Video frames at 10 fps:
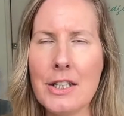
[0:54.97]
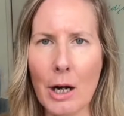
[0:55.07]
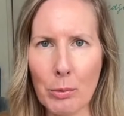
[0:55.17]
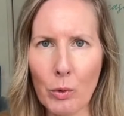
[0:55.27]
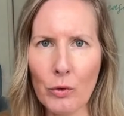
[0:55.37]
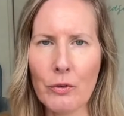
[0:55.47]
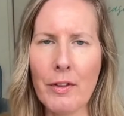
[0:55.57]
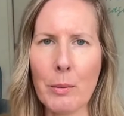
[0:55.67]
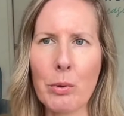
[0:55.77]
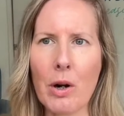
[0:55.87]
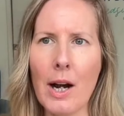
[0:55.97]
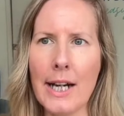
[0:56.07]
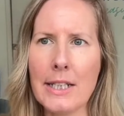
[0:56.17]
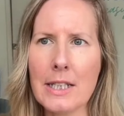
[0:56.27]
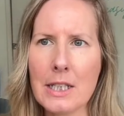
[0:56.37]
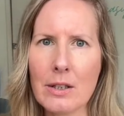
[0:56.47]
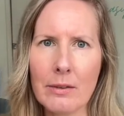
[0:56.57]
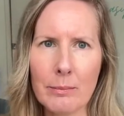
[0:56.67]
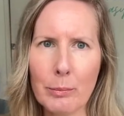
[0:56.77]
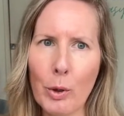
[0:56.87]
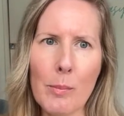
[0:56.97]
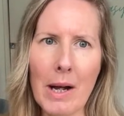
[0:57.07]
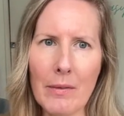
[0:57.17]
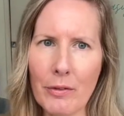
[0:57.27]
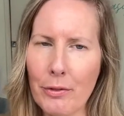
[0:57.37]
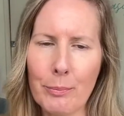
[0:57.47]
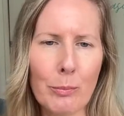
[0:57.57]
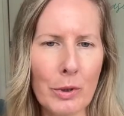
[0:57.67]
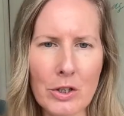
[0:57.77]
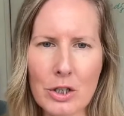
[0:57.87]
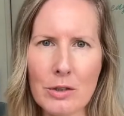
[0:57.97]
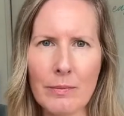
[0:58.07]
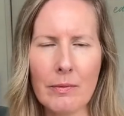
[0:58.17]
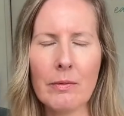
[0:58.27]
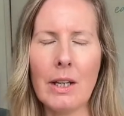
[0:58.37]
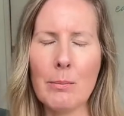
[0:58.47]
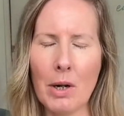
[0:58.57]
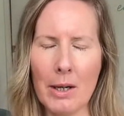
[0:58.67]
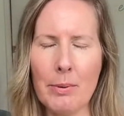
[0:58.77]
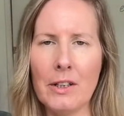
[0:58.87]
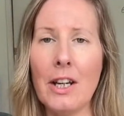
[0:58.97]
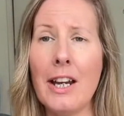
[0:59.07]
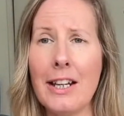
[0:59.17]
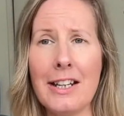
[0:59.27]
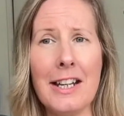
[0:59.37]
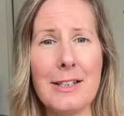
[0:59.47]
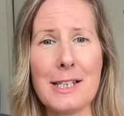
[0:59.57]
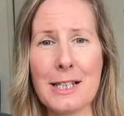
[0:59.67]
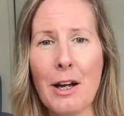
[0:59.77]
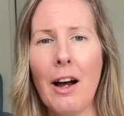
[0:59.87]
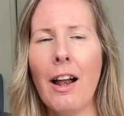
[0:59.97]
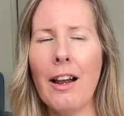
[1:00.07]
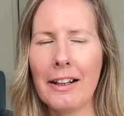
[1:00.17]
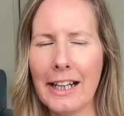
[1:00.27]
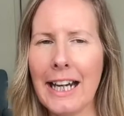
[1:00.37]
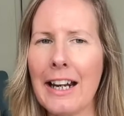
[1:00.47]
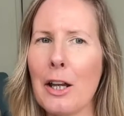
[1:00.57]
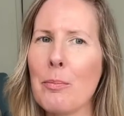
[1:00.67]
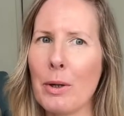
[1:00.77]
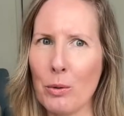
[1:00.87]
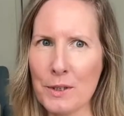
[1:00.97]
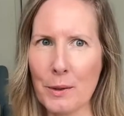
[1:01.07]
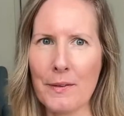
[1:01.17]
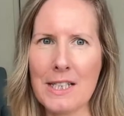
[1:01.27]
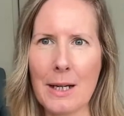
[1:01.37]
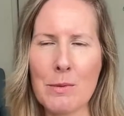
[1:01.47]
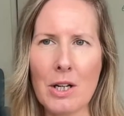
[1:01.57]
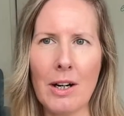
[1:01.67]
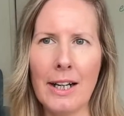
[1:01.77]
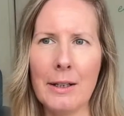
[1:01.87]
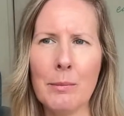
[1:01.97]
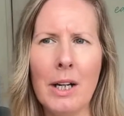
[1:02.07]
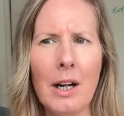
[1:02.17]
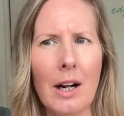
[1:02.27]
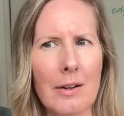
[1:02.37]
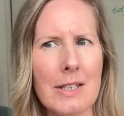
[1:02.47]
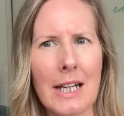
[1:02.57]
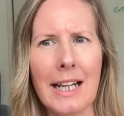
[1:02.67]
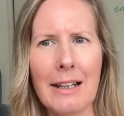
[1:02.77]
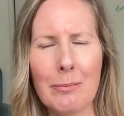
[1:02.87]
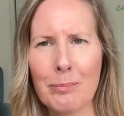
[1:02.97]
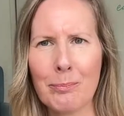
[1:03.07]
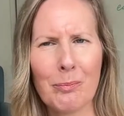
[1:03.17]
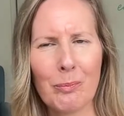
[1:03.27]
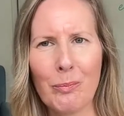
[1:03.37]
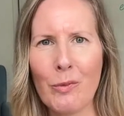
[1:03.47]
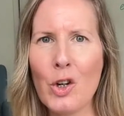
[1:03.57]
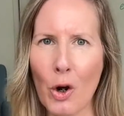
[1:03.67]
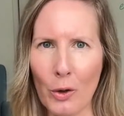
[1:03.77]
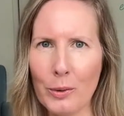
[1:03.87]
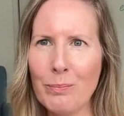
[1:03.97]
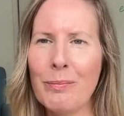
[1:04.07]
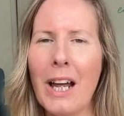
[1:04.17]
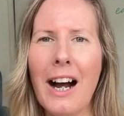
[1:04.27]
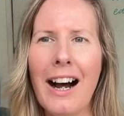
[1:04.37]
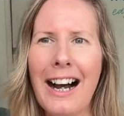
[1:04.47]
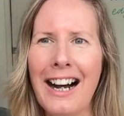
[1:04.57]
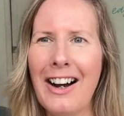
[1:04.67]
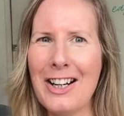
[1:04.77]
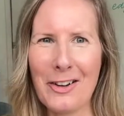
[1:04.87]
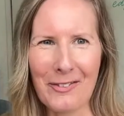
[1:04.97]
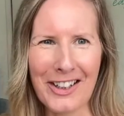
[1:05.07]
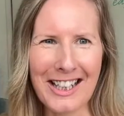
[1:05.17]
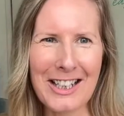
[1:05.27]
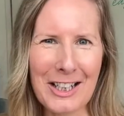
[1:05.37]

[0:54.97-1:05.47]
doubled their price per month, which in my opinion is like I get it, but also at the same time, I was like, no, I don't want to